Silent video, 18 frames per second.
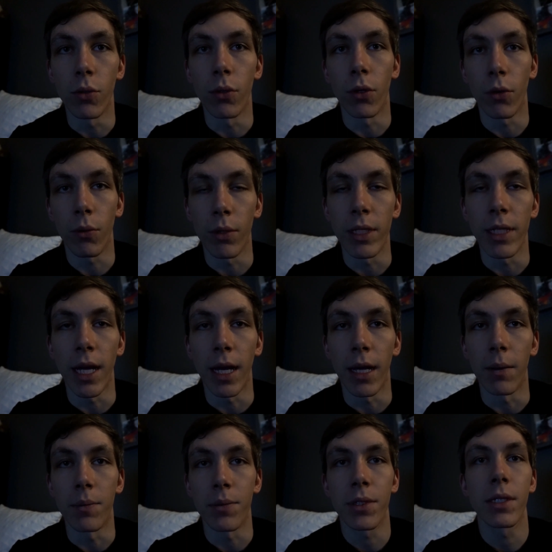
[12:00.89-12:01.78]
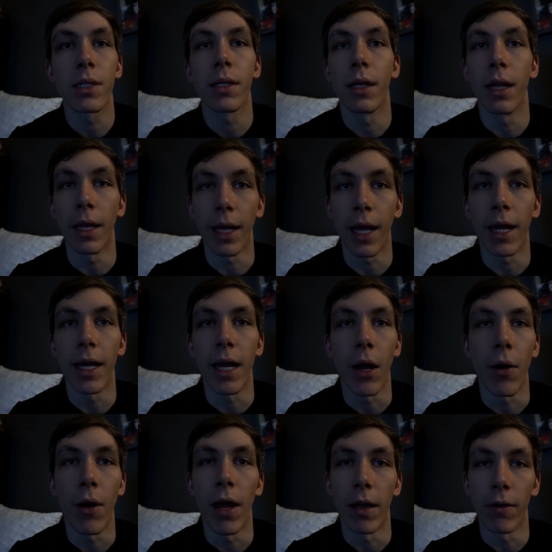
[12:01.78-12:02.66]
or 3 times like I
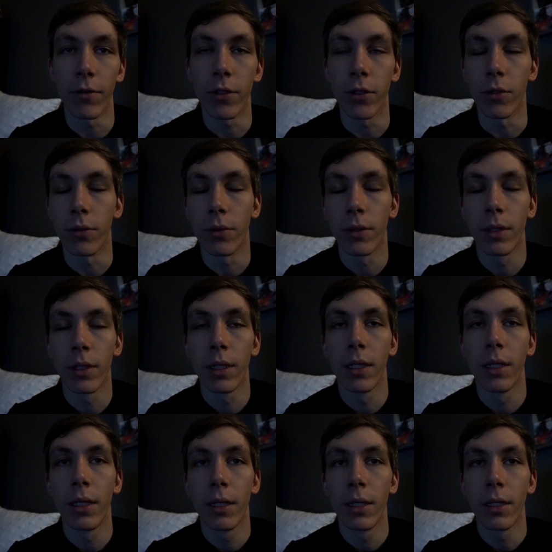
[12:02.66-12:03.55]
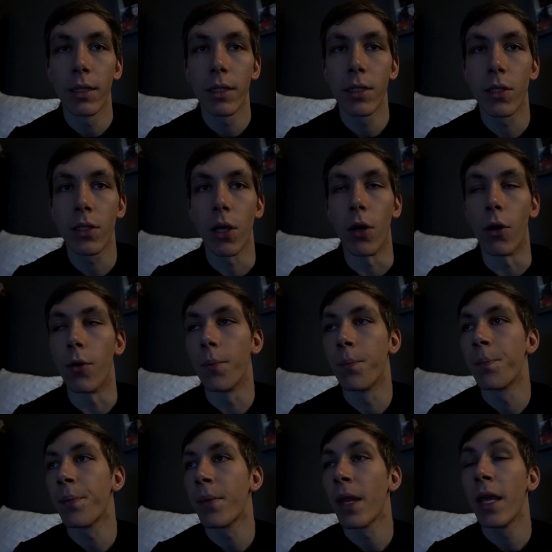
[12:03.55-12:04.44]
now have to. So,
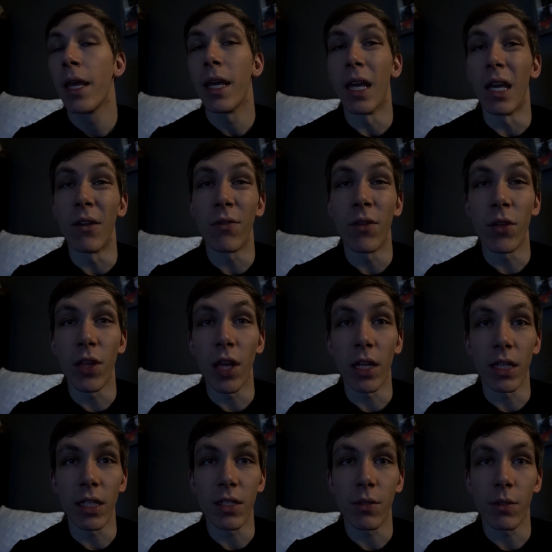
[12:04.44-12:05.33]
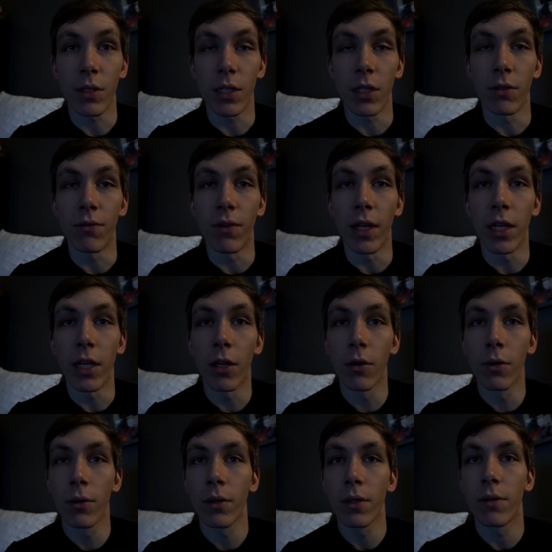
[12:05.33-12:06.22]
if you thought this was a good
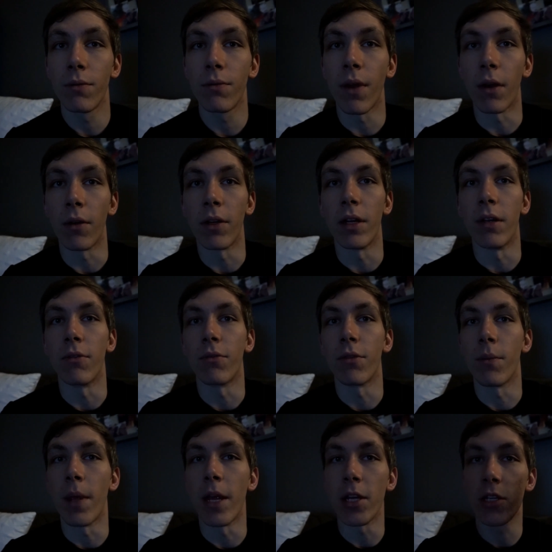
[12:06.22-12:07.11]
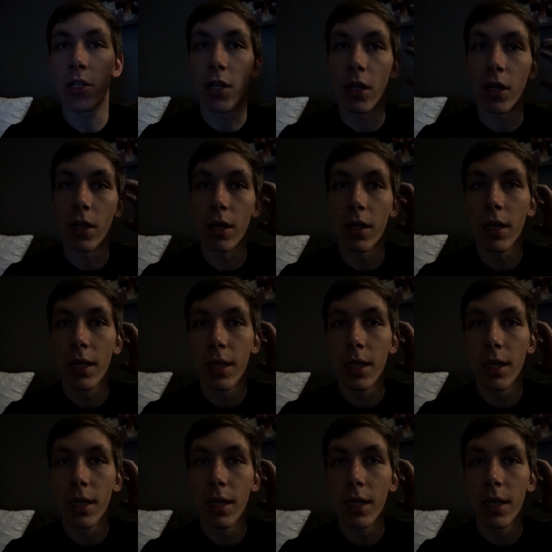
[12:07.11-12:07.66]
video, found it informational,